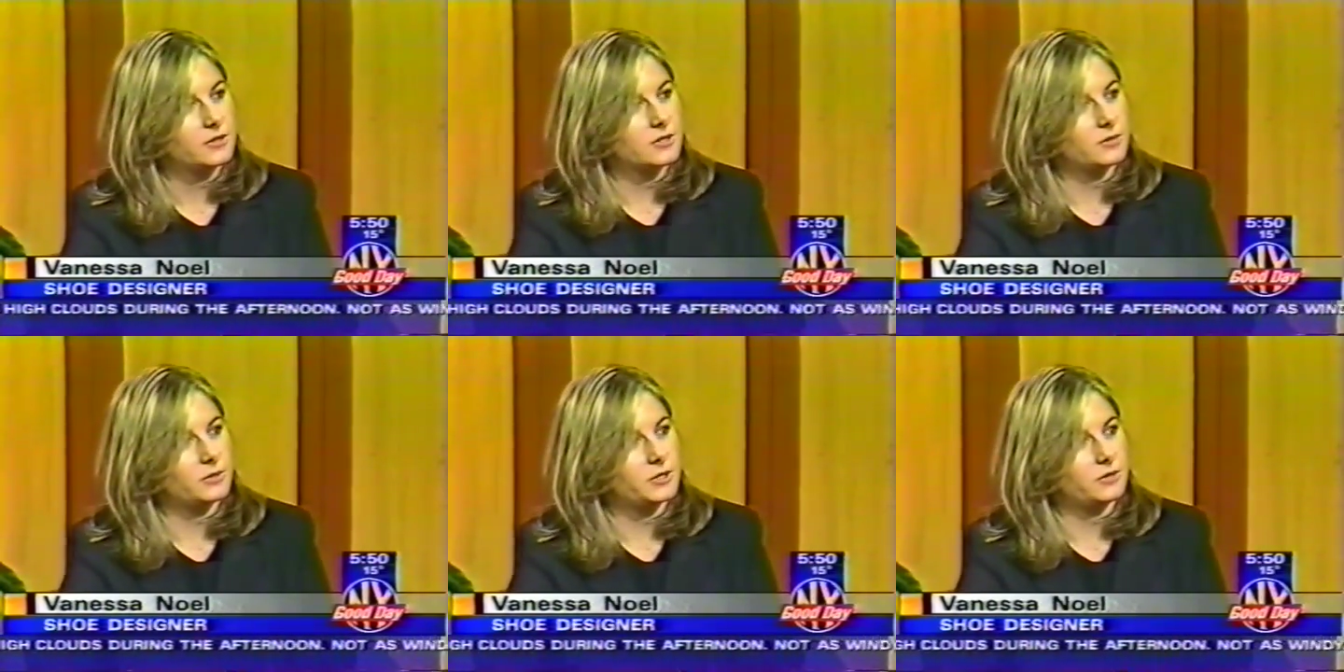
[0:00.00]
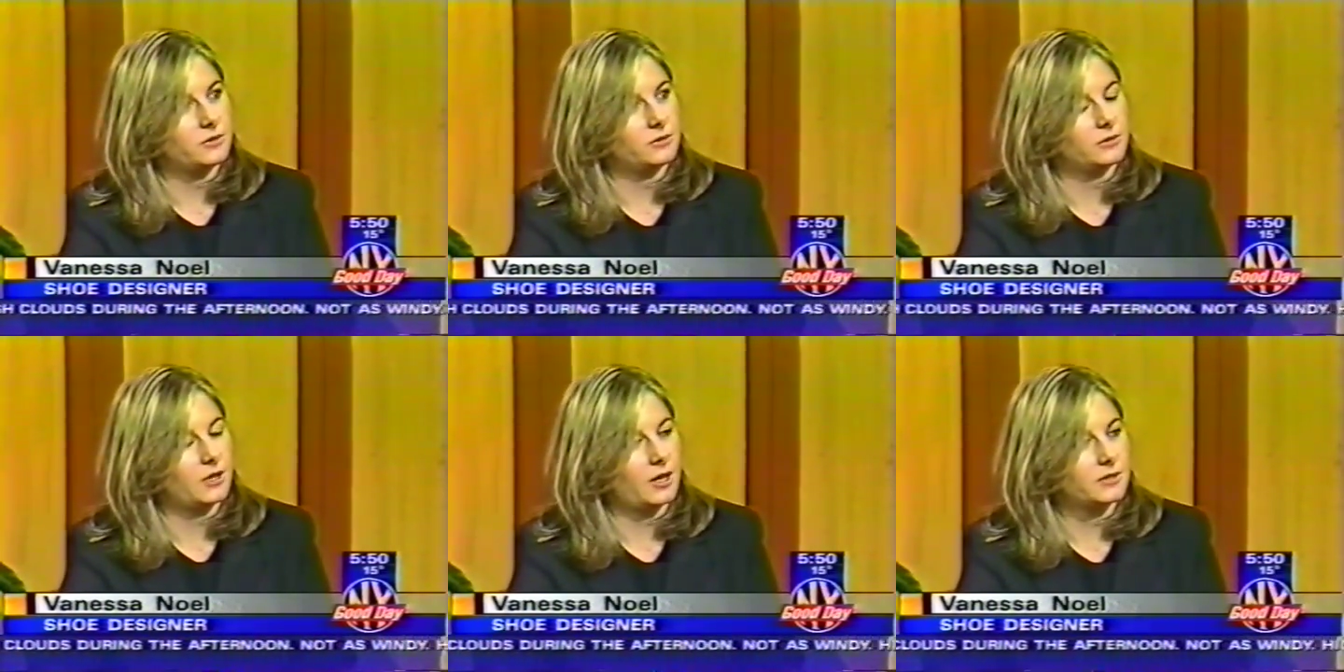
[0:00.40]
So we
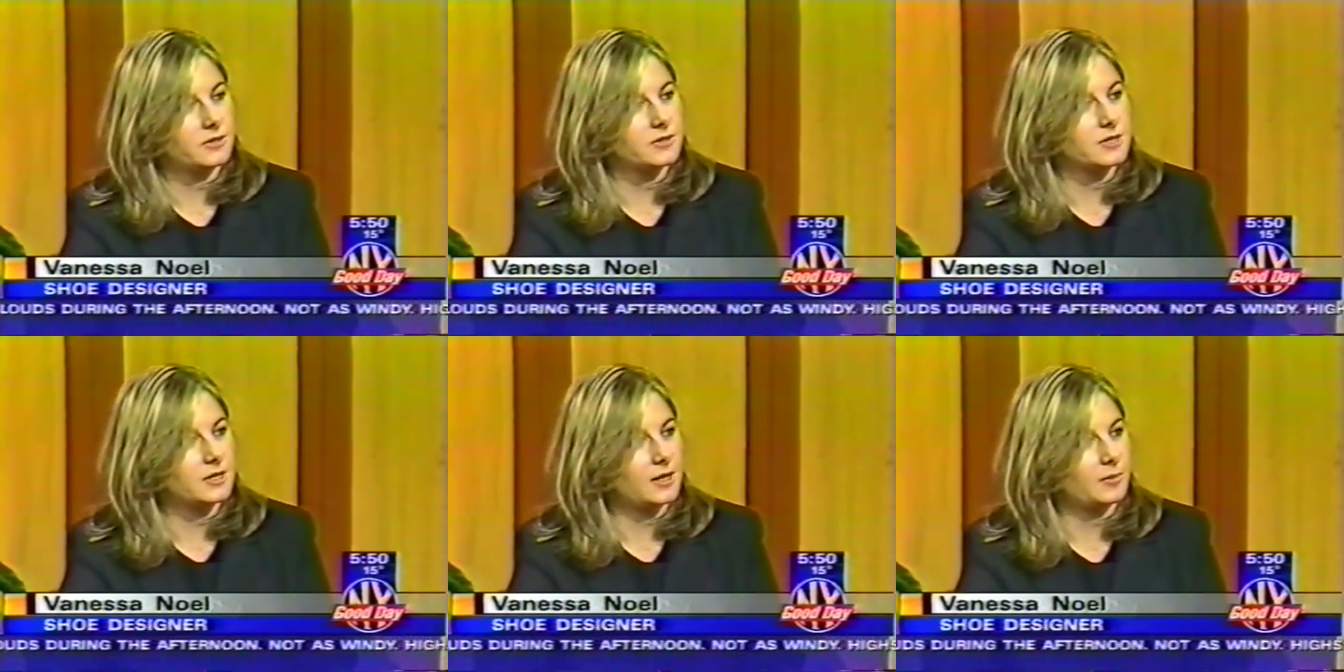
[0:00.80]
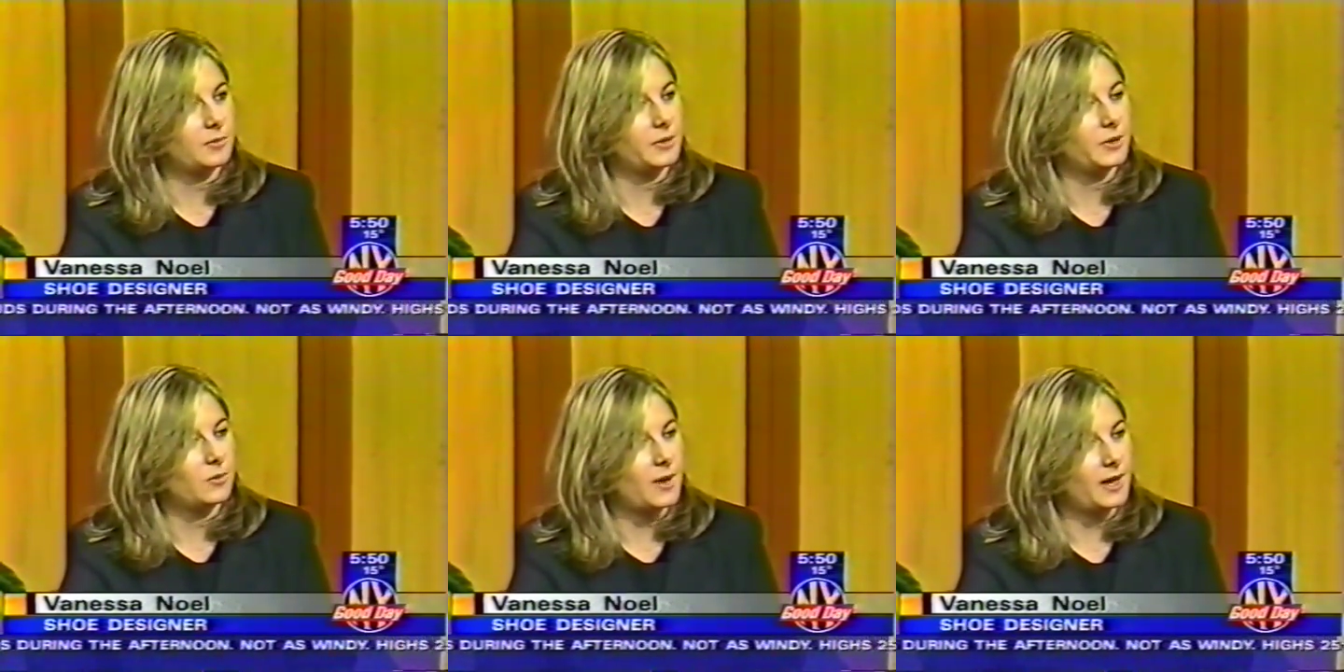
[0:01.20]
do lots of
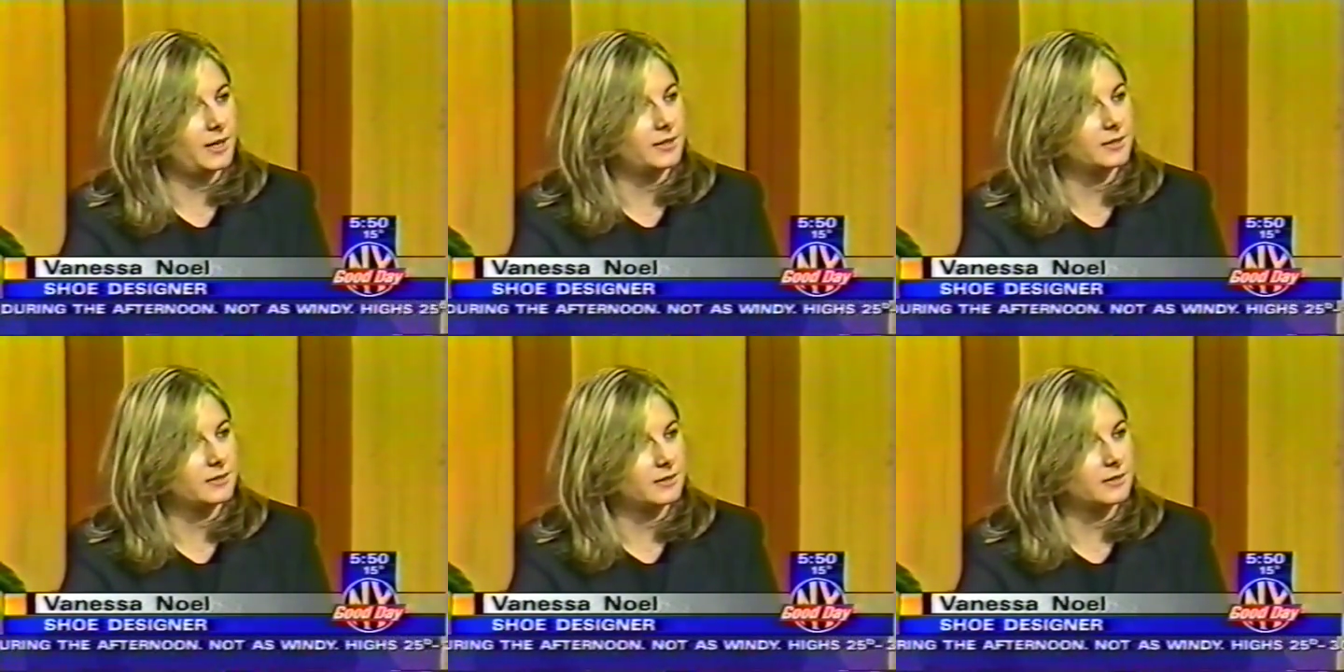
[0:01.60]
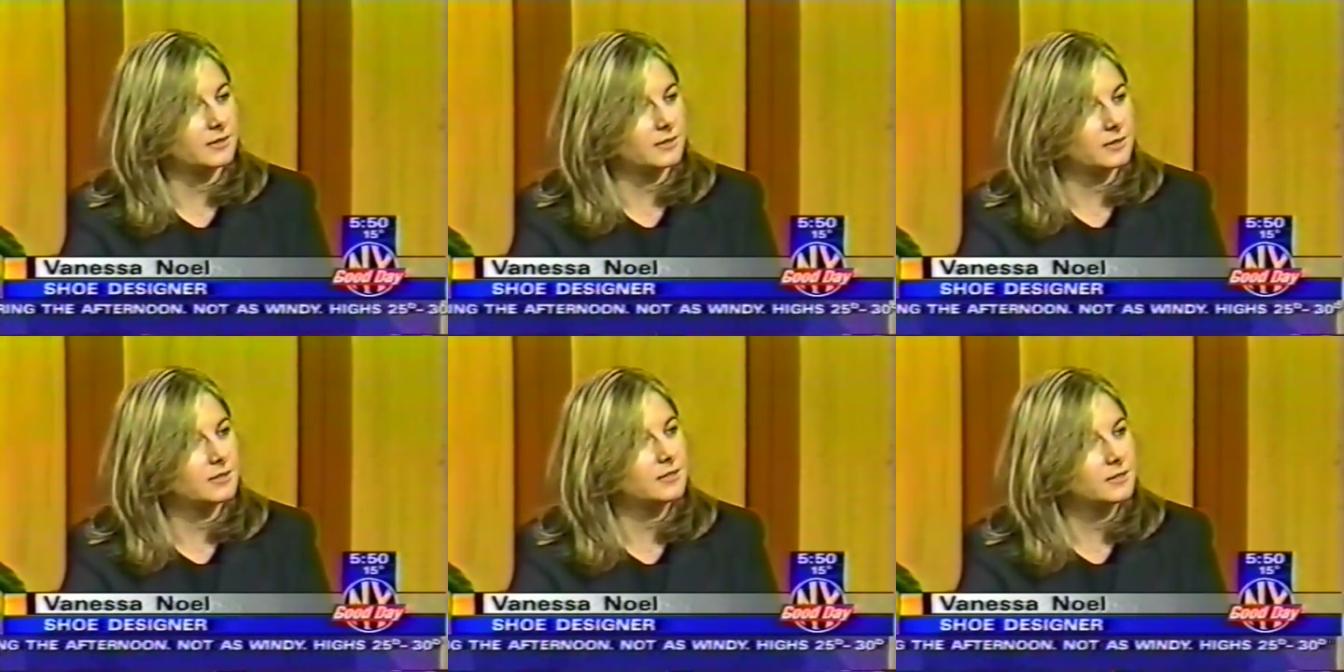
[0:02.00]
celebrity weddings
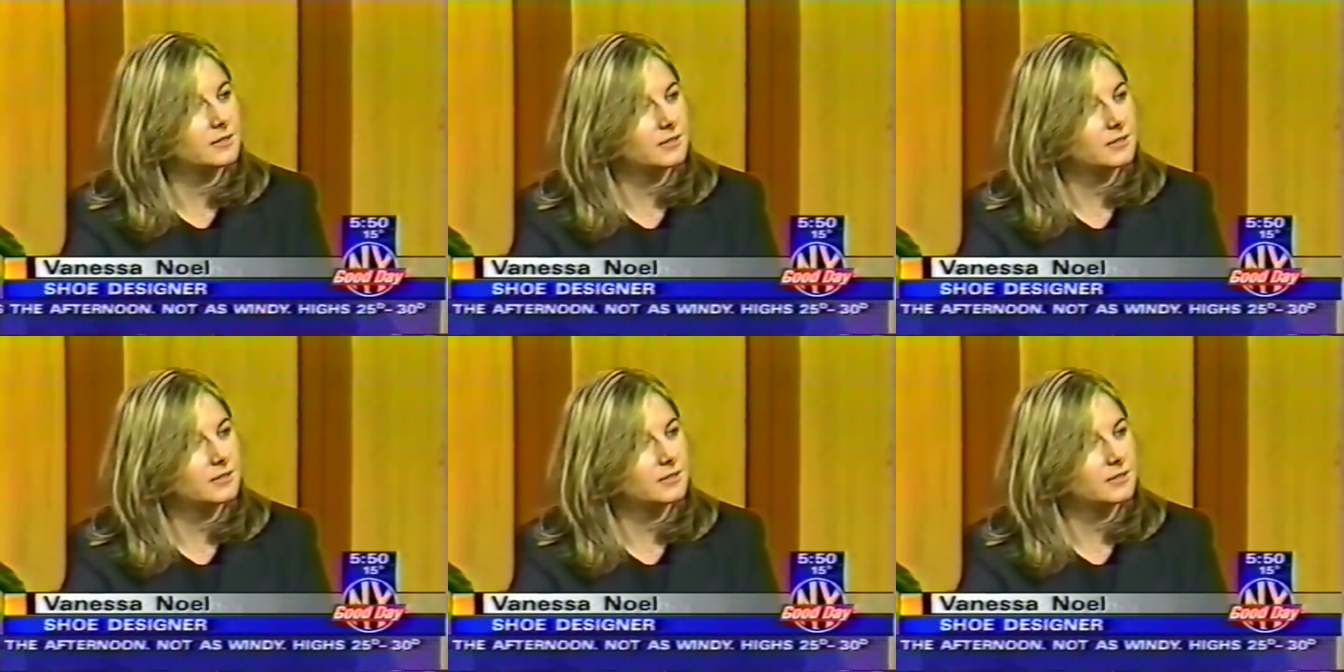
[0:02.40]
and...